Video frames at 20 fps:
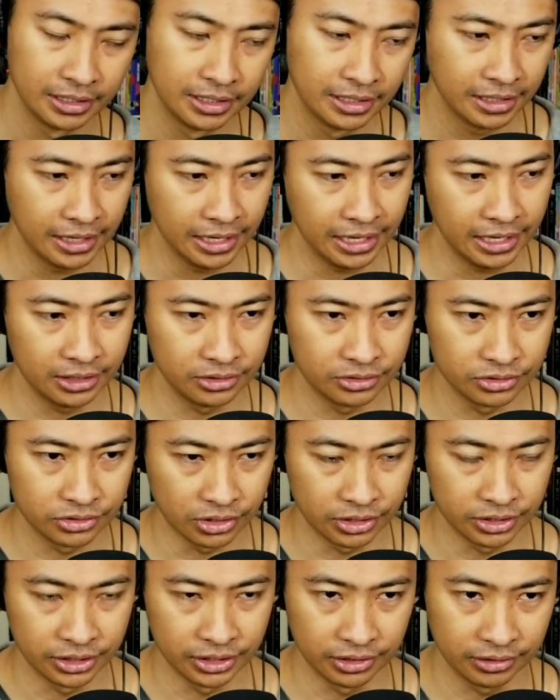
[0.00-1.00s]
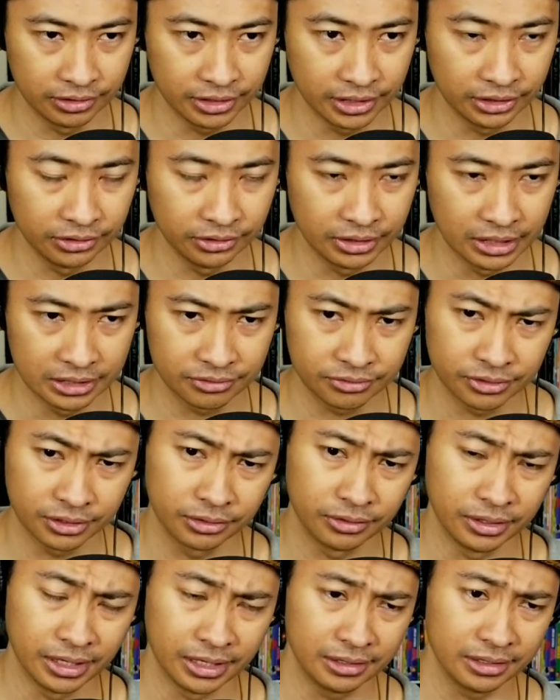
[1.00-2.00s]
handles on here. Thank you guys for a
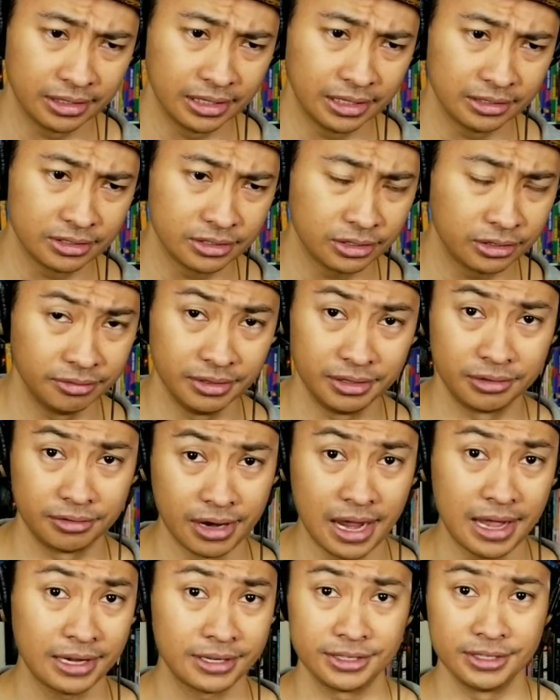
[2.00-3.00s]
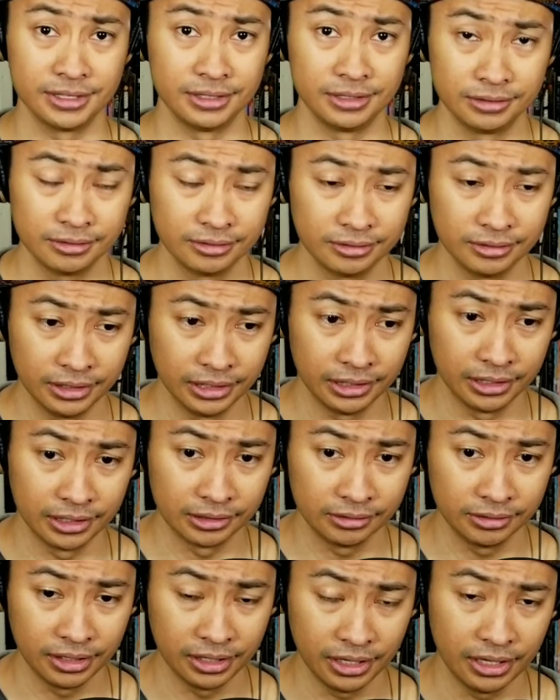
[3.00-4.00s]
great uh, sort of interaction. You know,
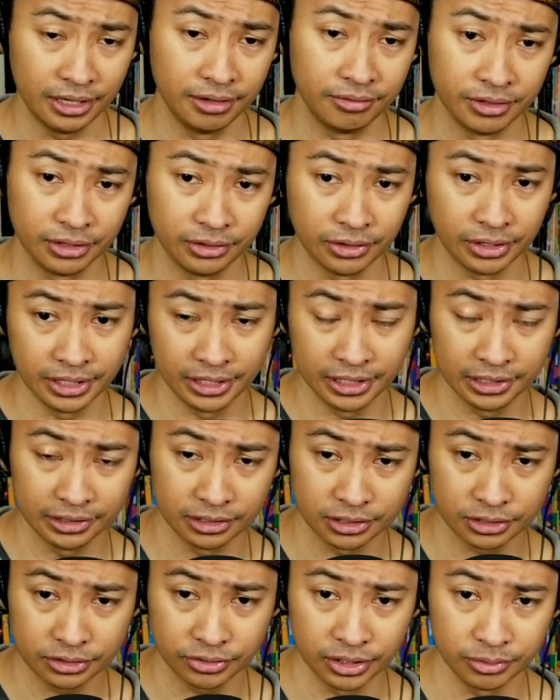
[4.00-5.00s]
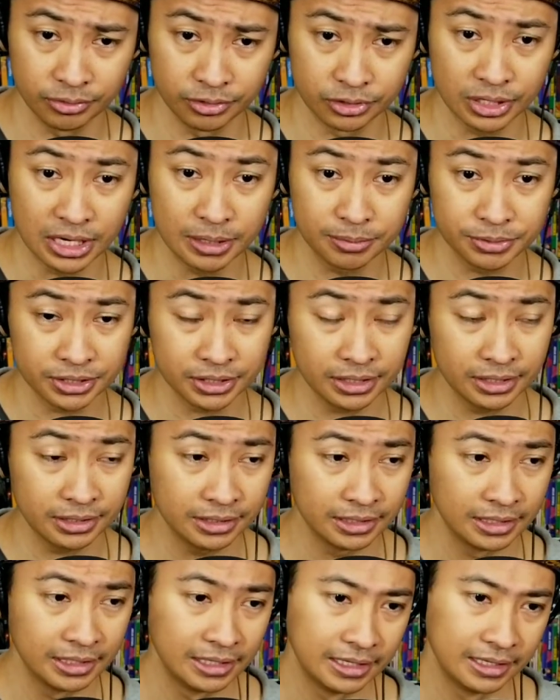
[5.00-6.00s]
e even though I didn't get to trade with Dropshot,
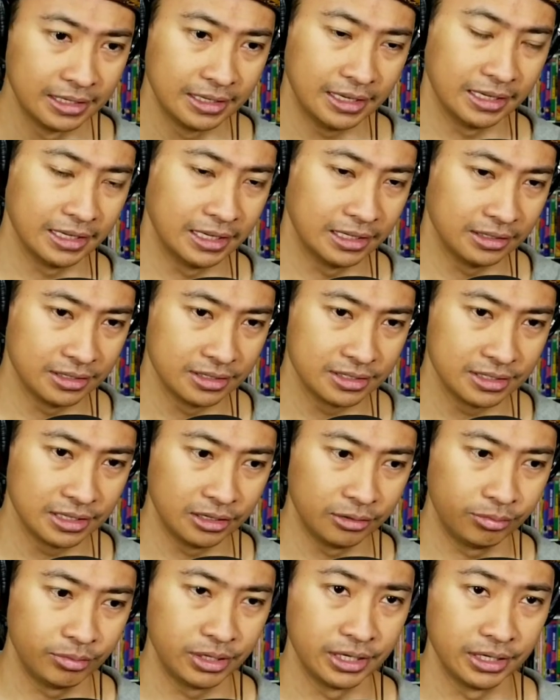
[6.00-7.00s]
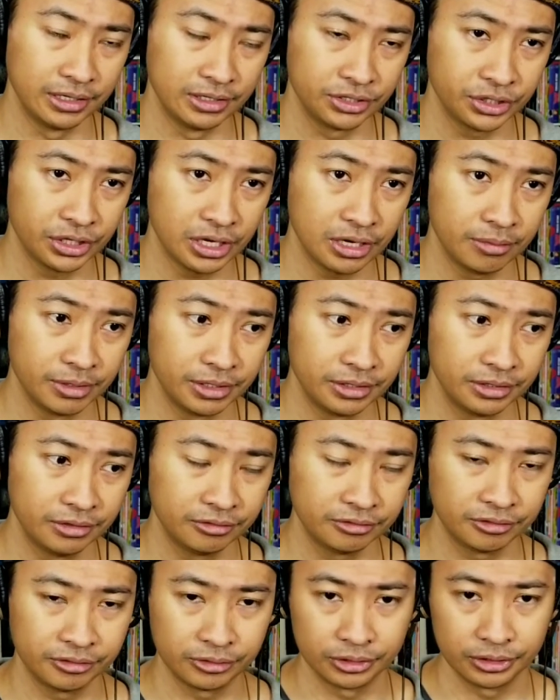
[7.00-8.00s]
I got to sell my Shaman
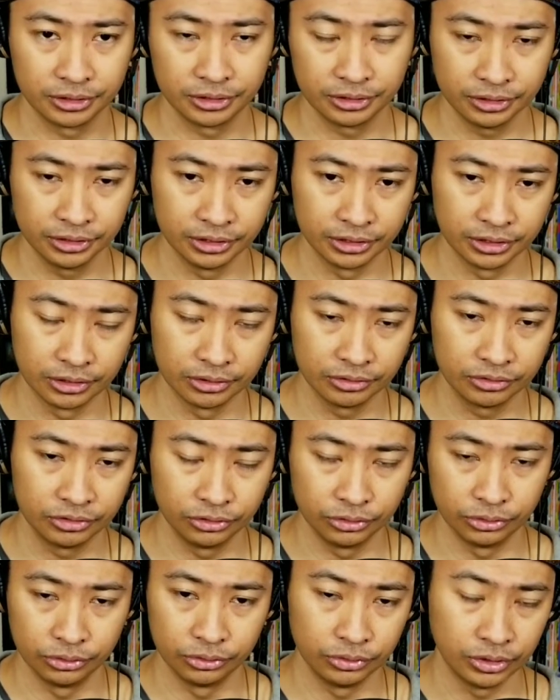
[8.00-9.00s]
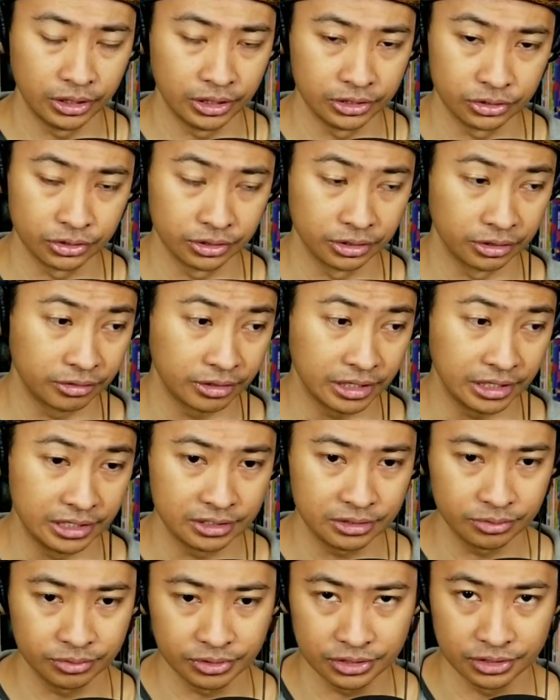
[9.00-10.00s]
for, you know, to uh, Jordan
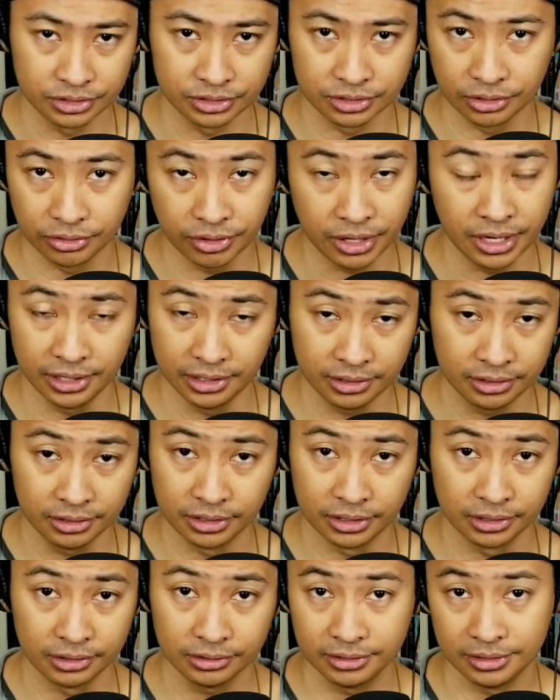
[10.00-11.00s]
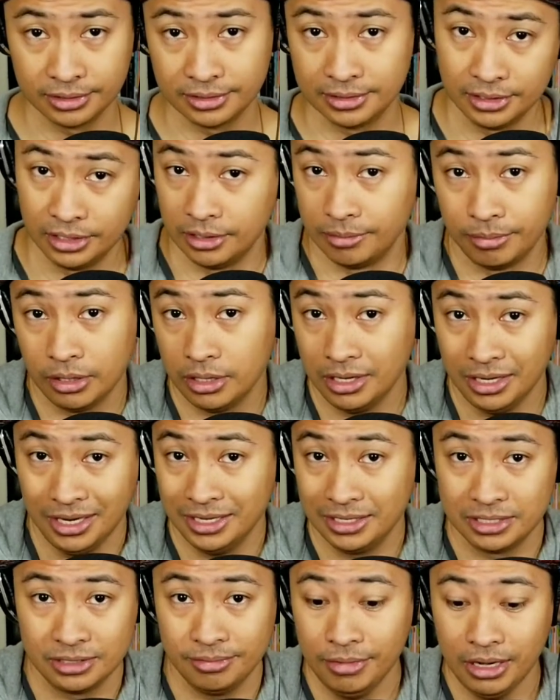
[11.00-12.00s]
Grice, which is great, you know, because your boy
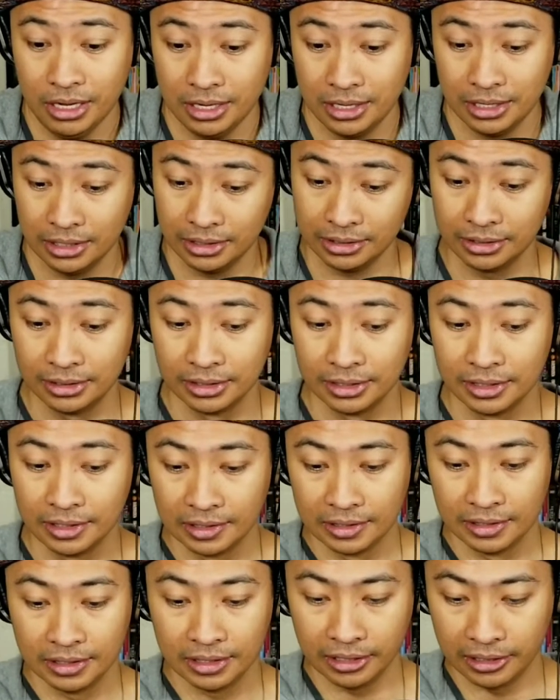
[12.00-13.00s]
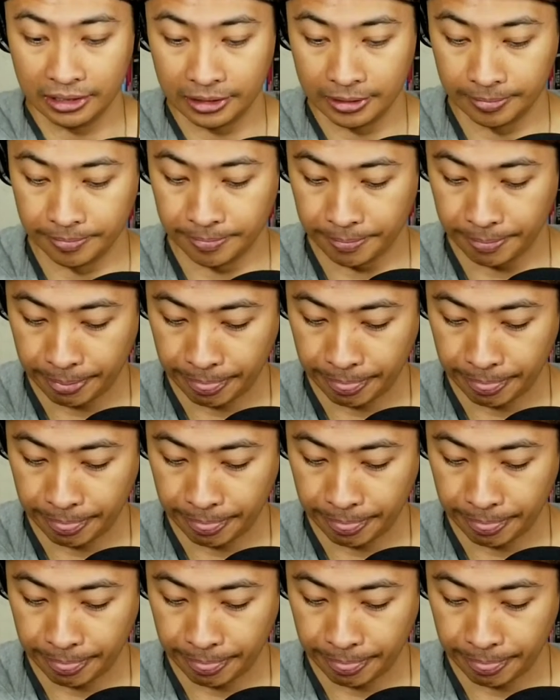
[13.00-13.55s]
needs money. Um,